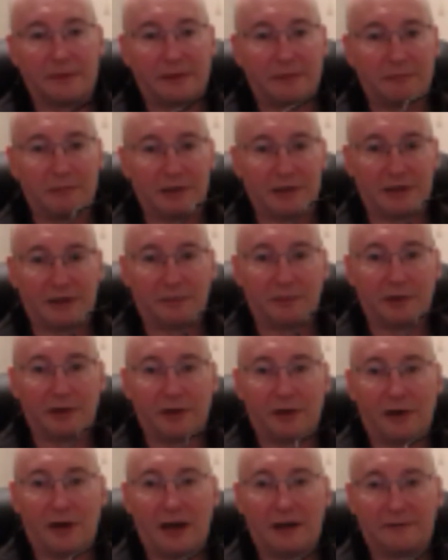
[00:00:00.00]
which I will
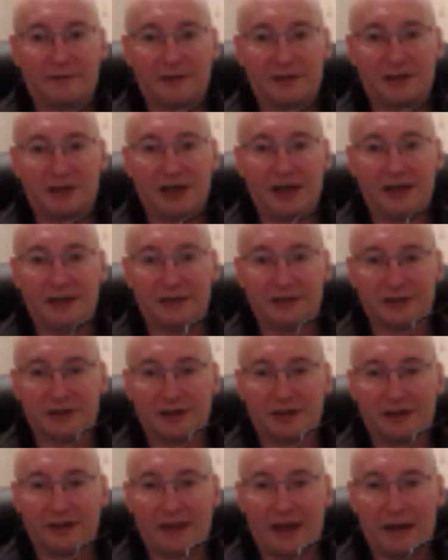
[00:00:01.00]
not have to change
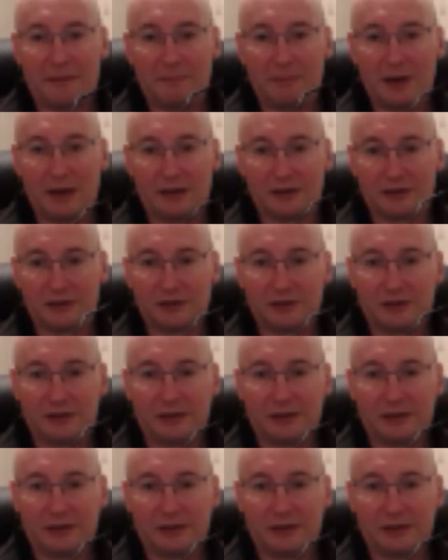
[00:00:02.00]
that much.